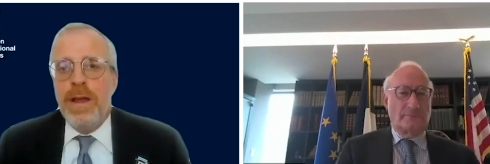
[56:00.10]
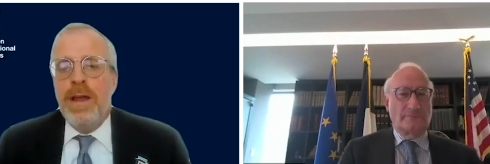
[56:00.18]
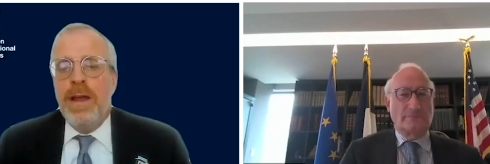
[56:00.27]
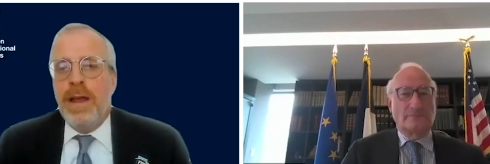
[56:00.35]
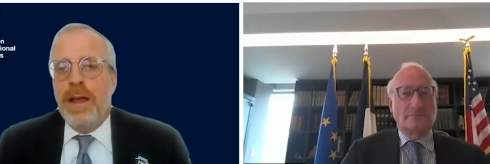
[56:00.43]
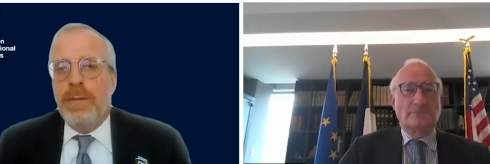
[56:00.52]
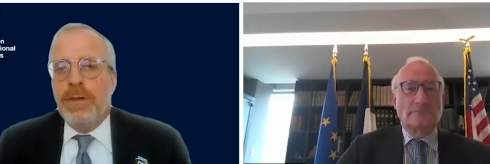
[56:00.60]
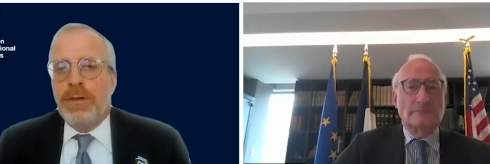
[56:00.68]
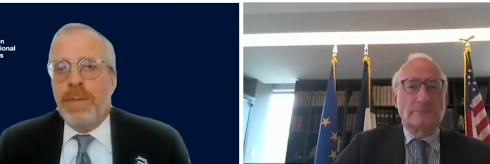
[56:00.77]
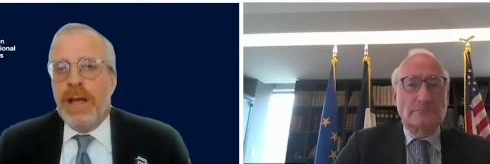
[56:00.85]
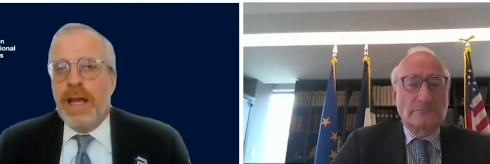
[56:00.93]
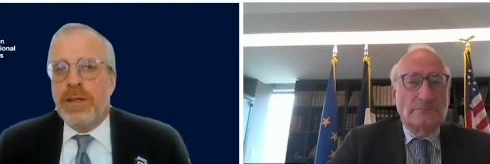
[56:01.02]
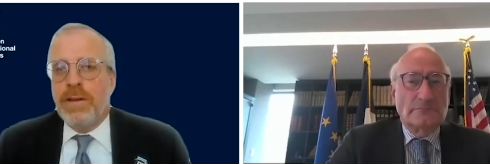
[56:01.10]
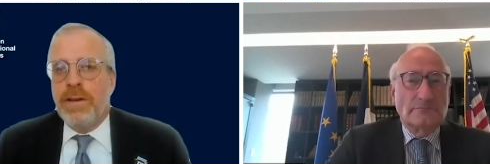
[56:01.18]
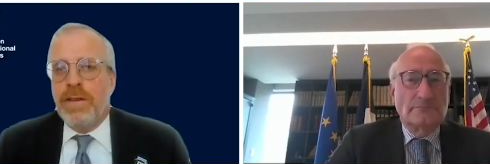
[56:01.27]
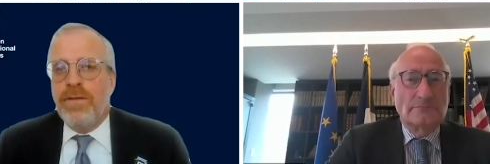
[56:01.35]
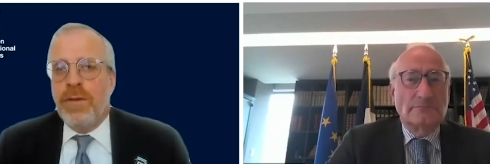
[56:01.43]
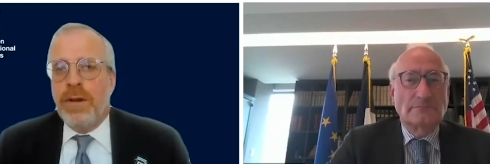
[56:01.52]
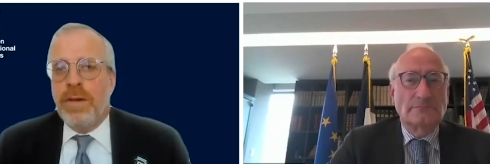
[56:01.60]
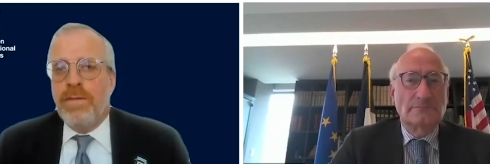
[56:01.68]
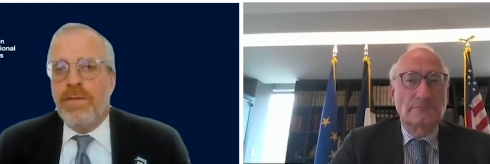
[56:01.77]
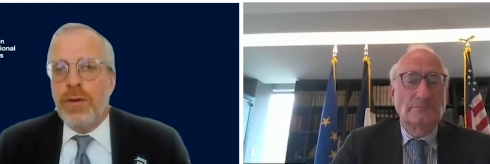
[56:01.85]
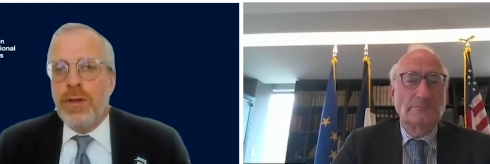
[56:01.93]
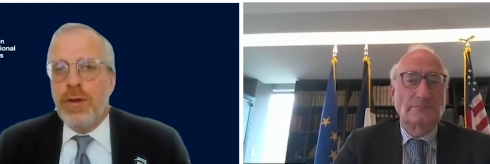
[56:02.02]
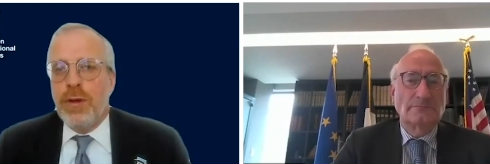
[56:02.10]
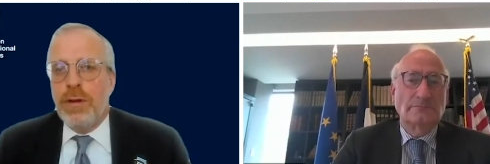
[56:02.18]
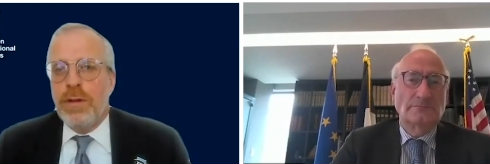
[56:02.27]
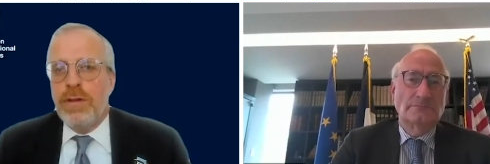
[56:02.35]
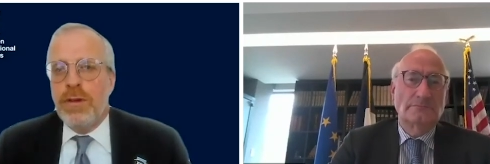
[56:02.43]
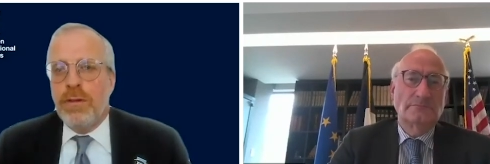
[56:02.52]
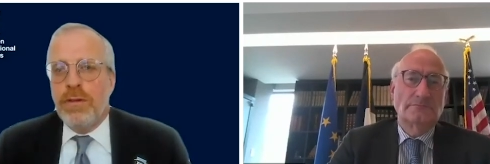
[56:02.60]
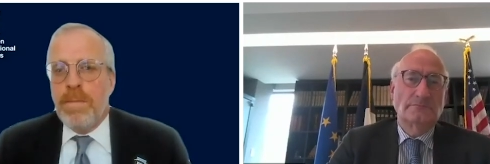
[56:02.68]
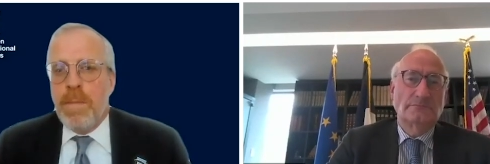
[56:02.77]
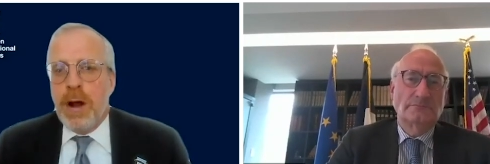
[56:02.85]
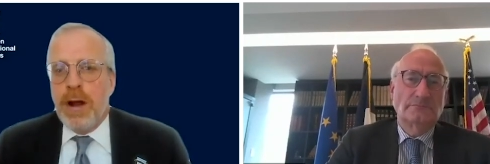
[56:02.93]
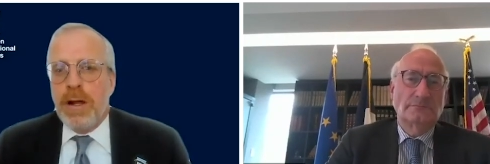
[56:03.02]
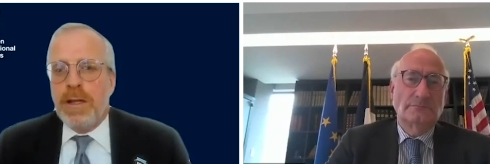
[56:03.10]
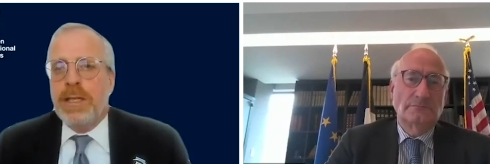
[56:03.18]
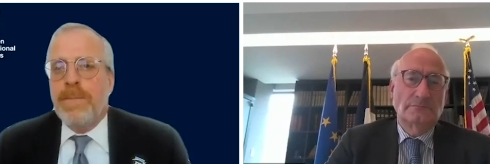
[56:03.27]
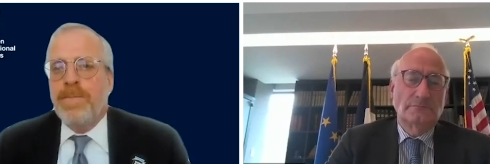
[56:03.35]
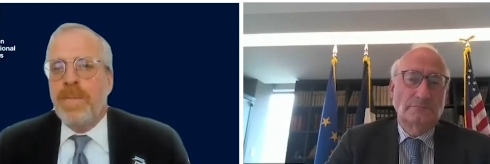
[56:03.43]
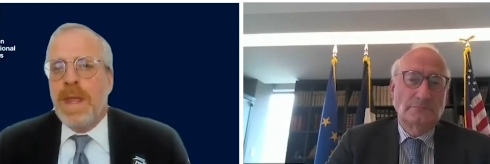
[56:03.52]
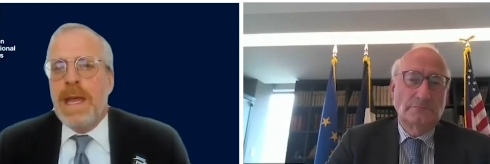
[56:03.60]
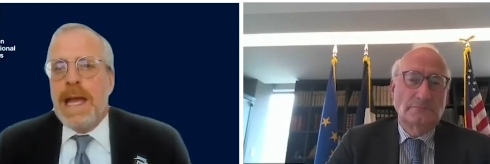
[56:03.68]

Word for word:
Speaker 1: you, uh, Mr. Ambassador, for for your your remarks.